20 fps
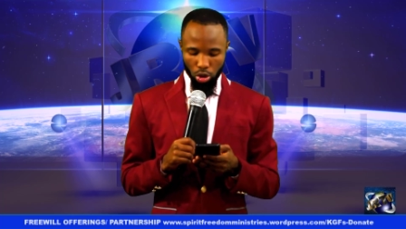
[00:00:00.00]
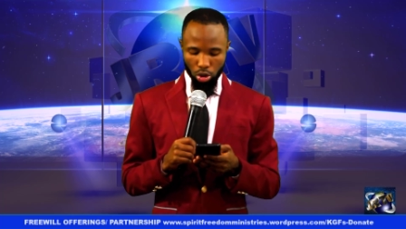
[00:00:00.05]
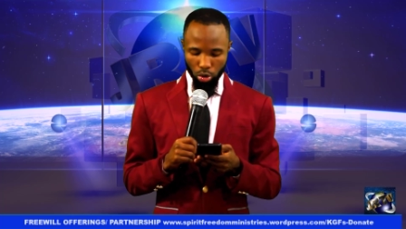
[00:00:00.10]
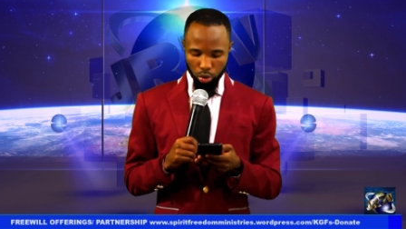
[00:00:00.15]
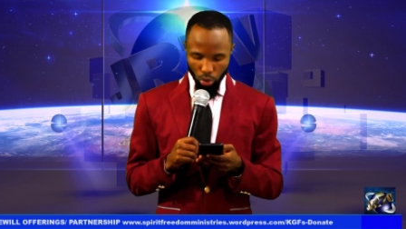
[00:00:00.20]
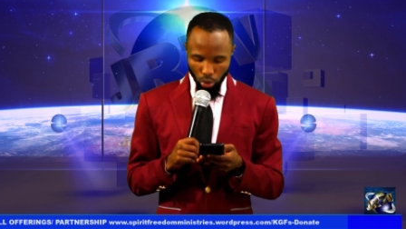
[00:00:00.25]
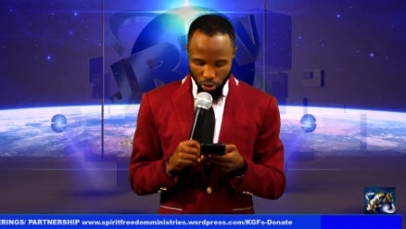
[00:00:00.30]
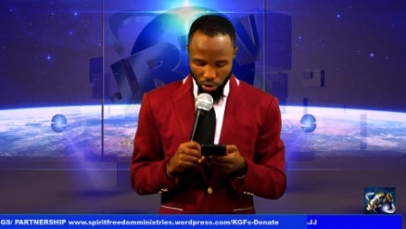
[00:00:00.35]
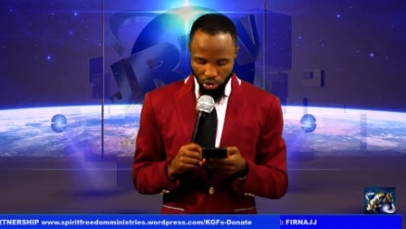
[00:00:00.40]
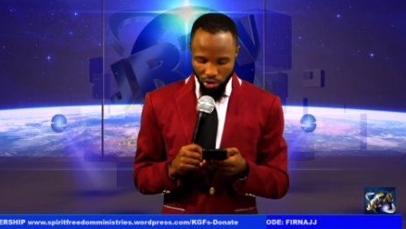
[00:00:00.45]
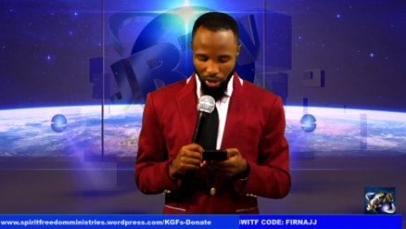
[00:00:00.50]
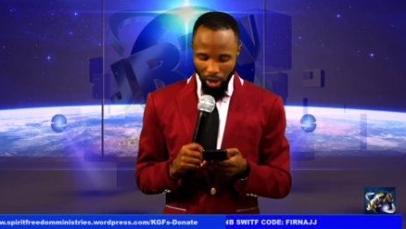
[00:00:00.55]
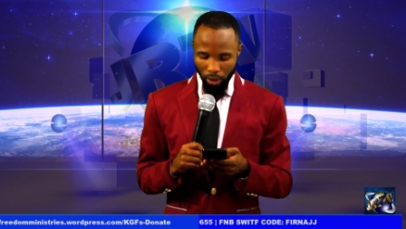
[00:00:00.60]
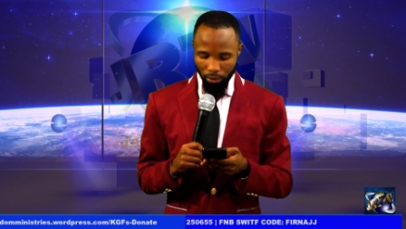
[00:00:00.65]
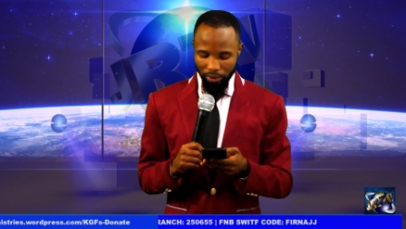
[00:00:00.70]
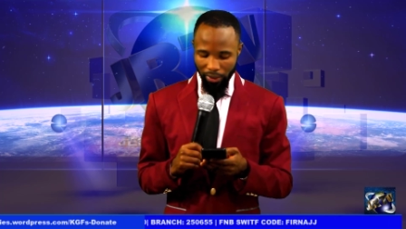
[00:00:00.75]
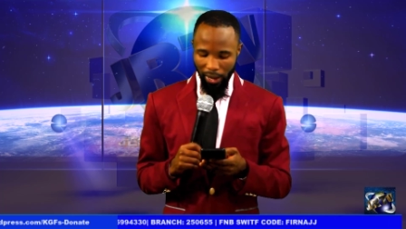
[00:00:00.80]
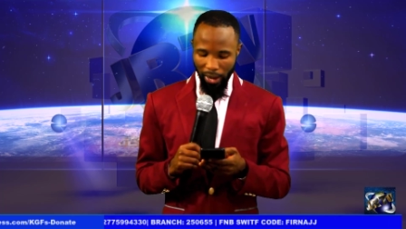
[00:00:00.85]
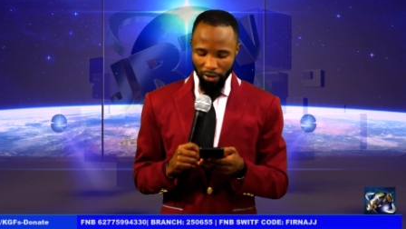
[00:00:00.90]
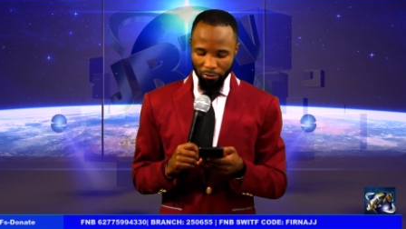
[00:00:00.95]
two
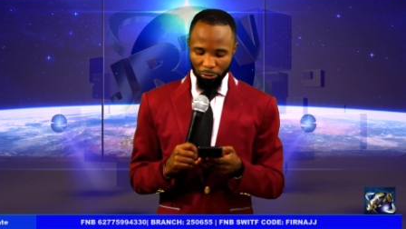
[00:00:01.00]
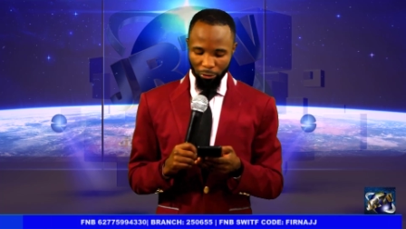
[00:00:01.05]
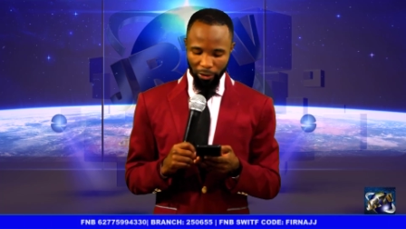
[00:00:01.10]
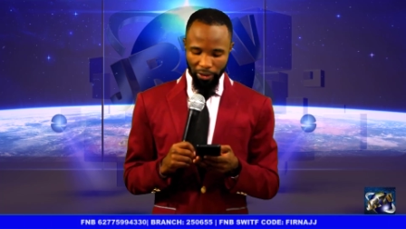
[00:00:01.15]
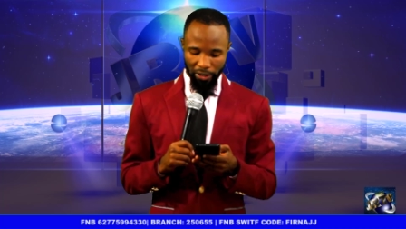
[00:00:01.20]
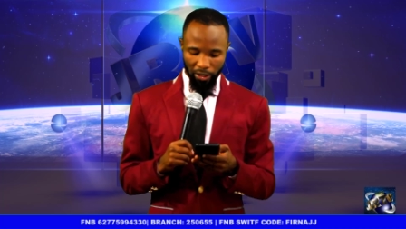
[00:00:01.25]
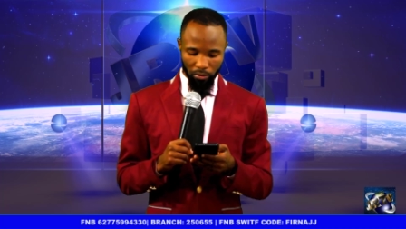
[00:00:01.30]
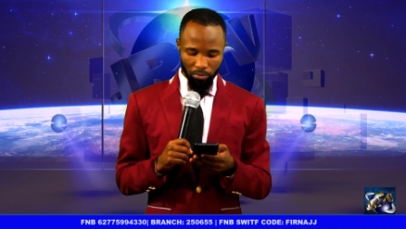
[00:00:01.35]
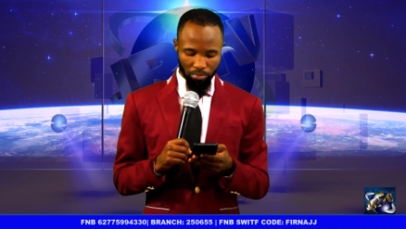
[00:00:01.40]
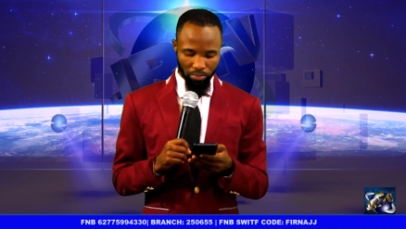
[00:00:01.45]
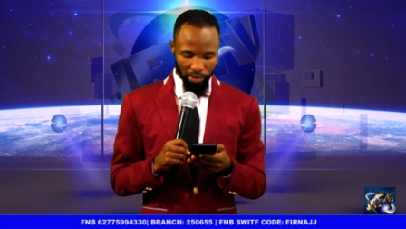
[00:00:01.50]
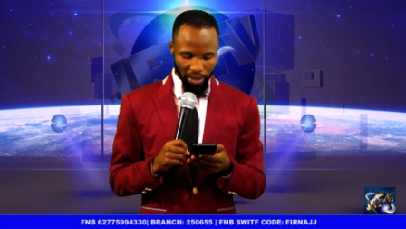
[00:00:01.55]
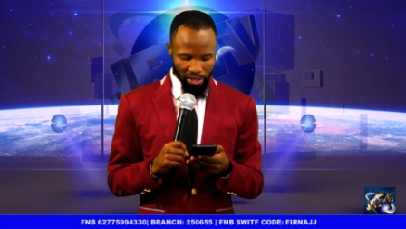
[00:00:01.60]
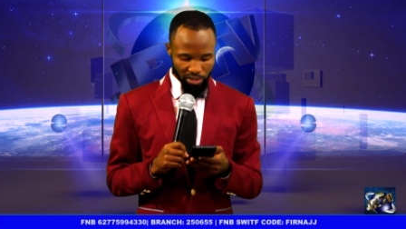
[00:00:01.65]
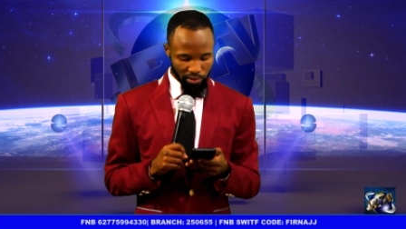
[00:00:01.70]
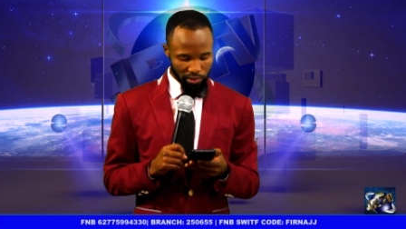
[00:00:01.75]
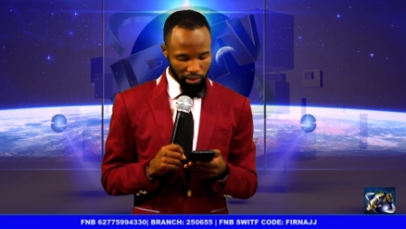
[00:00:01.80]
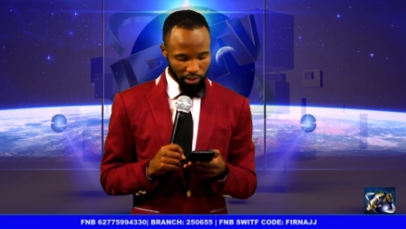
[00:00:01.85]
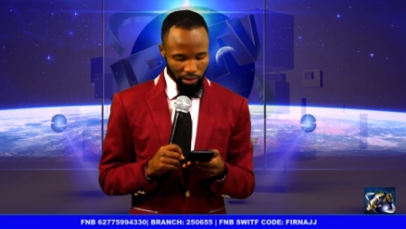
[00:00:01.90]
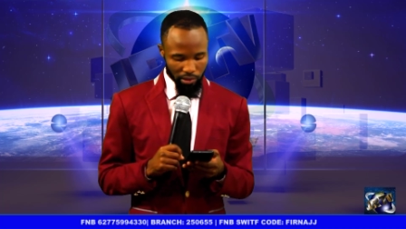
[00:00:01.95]
South African
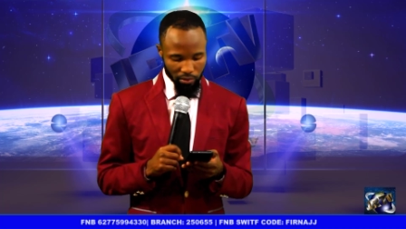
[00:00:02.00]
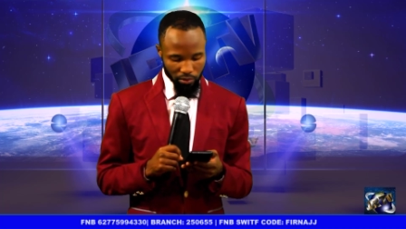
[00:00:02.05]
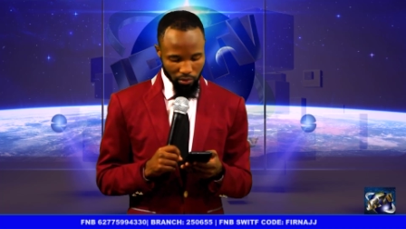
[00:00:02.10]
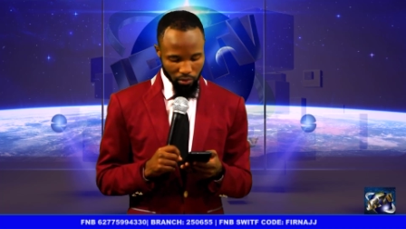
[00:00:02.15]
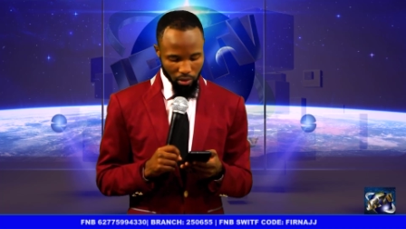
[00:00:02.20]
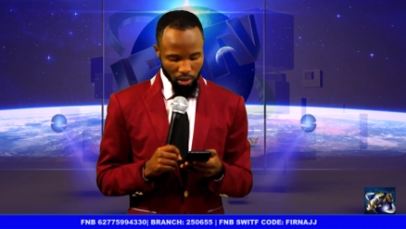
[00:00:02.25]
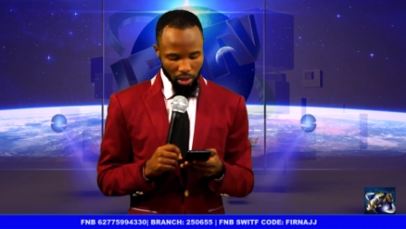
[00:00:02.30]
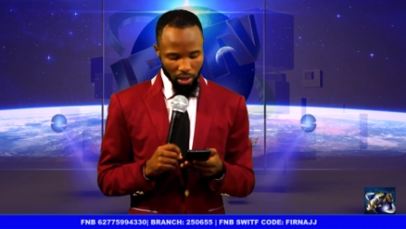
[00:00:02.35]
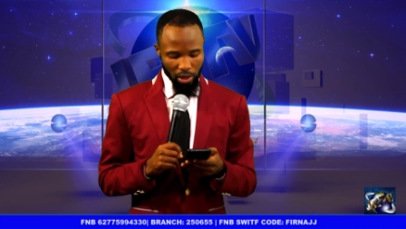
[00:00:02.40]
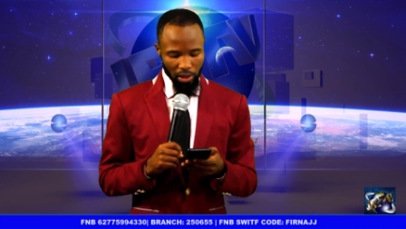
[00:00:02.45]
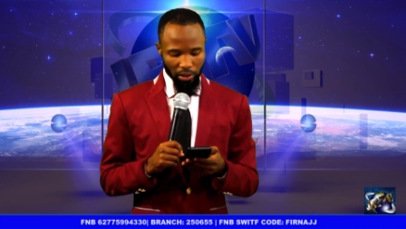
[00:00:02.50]
presidents